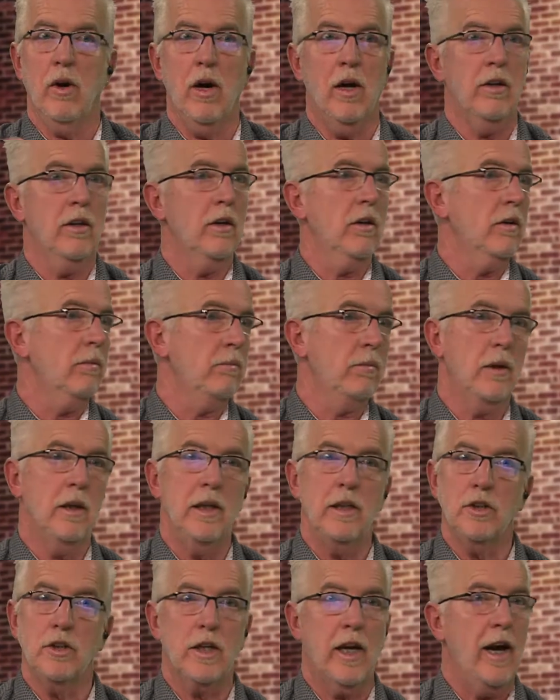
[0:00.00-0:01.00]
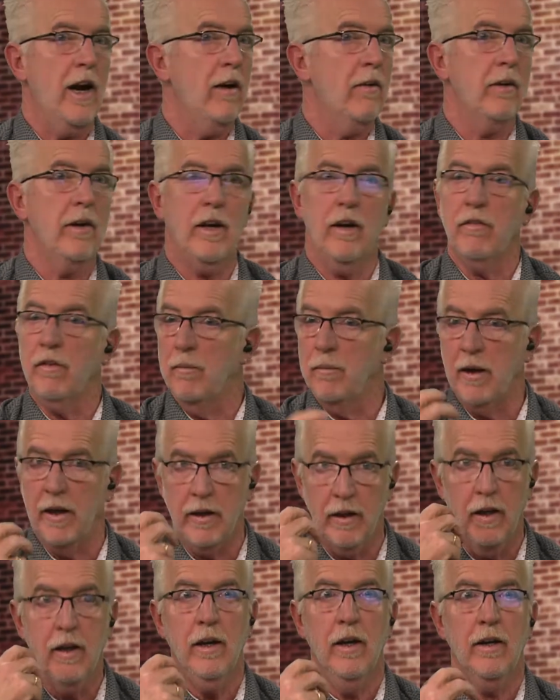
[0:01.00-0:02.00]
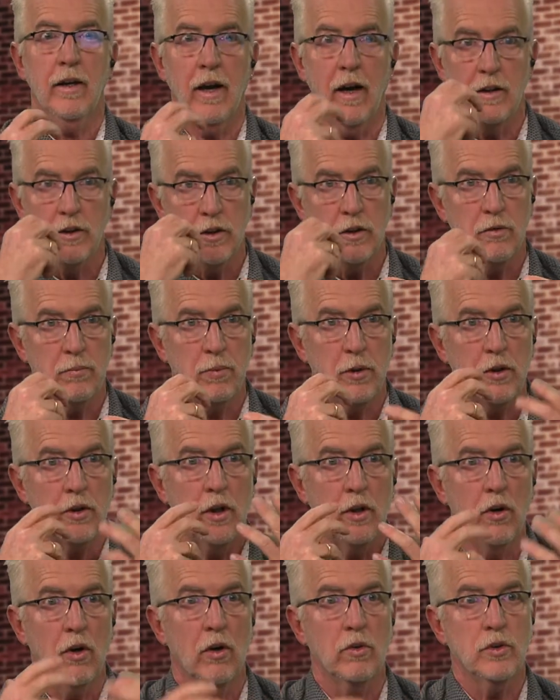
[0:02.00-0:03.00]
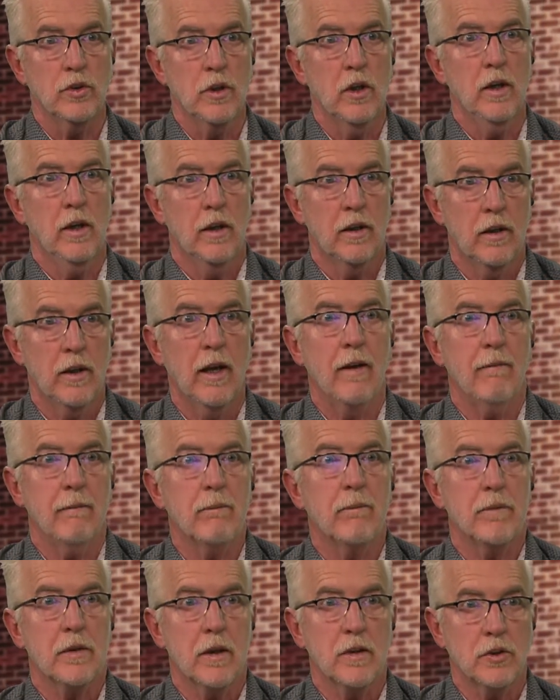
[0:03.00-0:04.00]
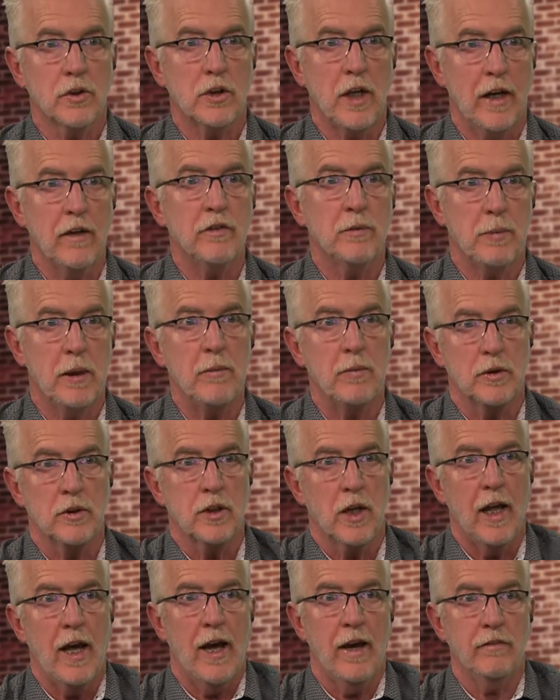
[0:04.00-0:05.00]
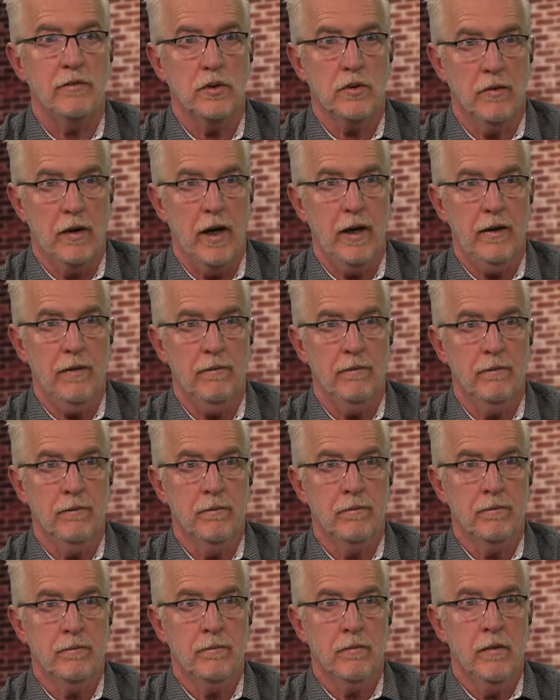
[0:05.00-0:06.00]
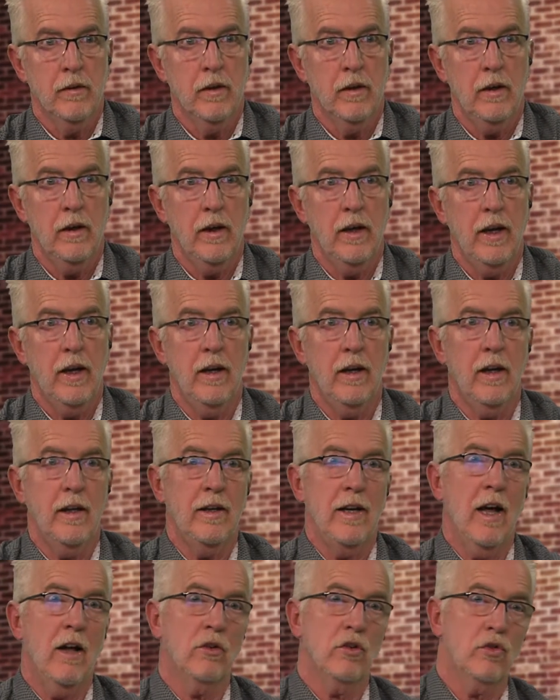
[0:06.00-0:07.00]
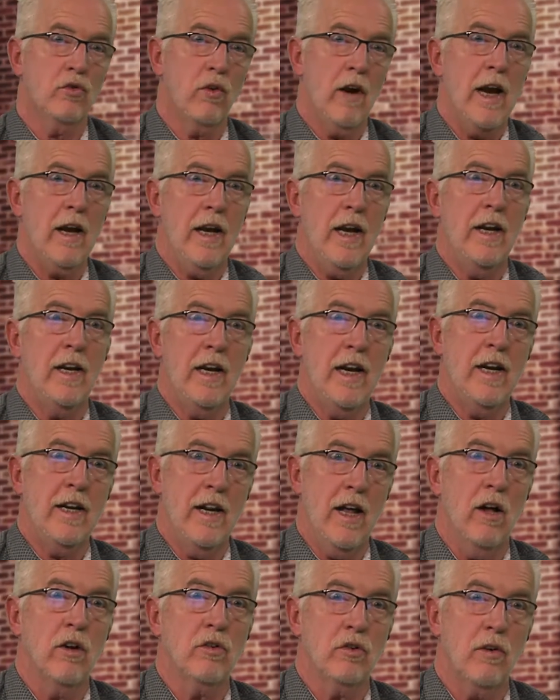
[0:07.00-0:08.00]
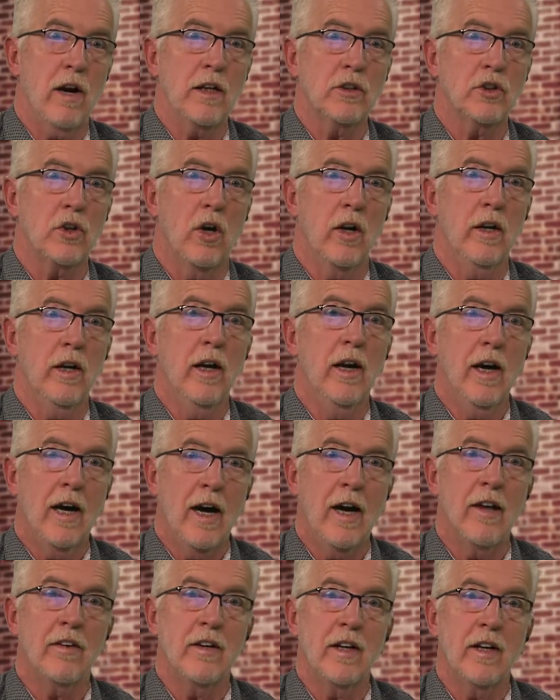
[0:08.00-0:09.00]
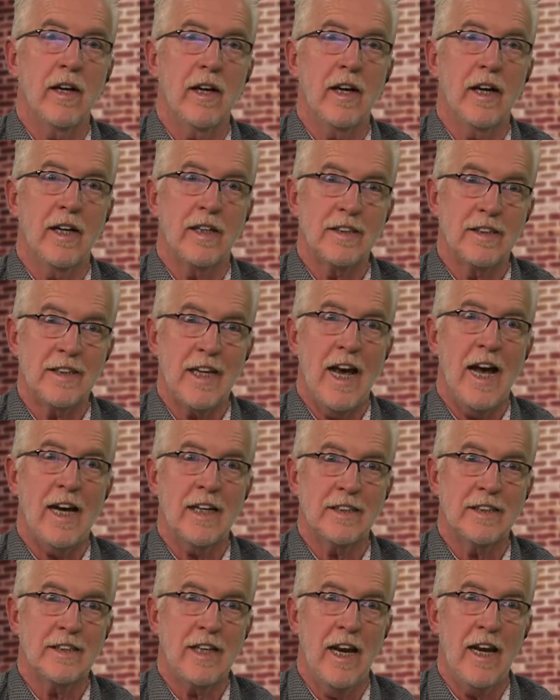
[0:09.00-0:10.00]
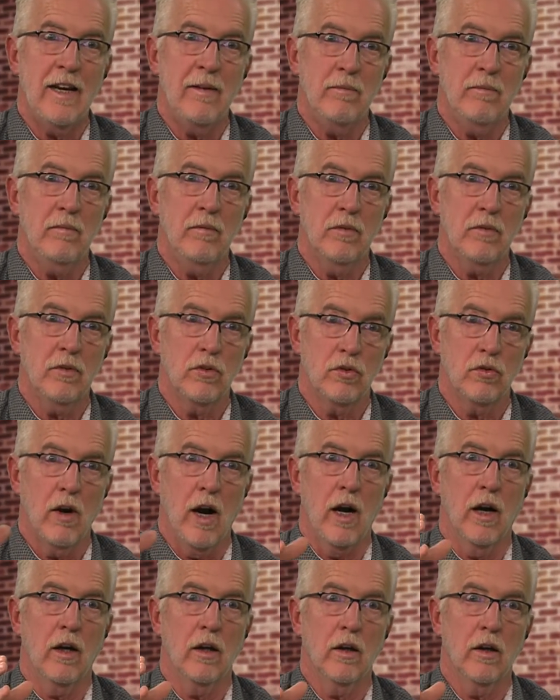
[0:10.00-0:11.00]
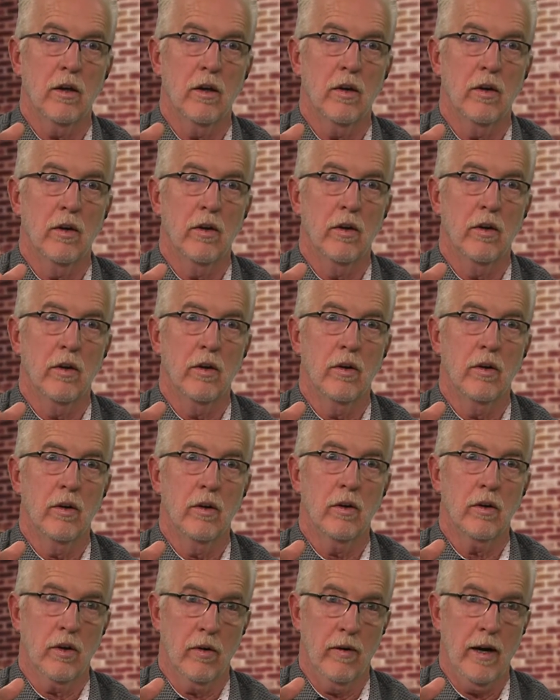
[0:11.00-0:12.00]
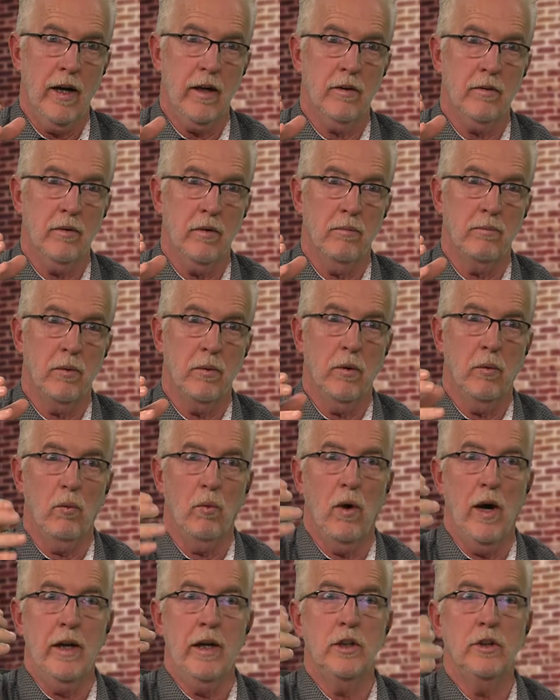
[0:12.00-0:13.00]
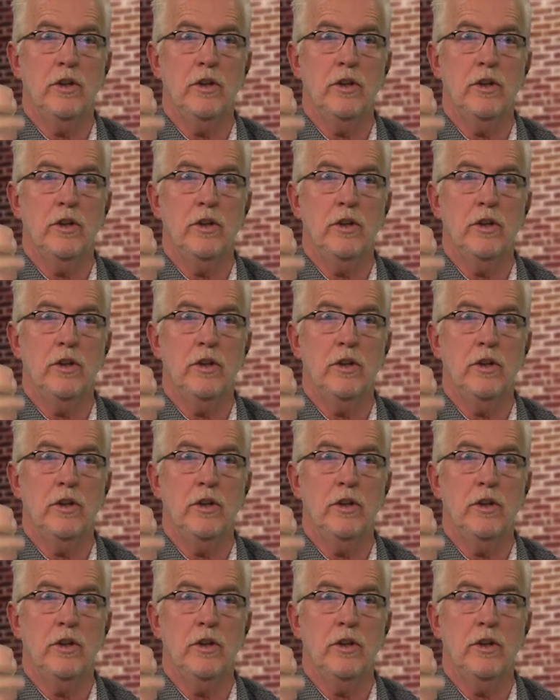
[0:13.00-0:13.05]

all the police carry, everybody carries, you put in your nose, that saves people's lives, right? And naltrexone are the exact same drug, correct? One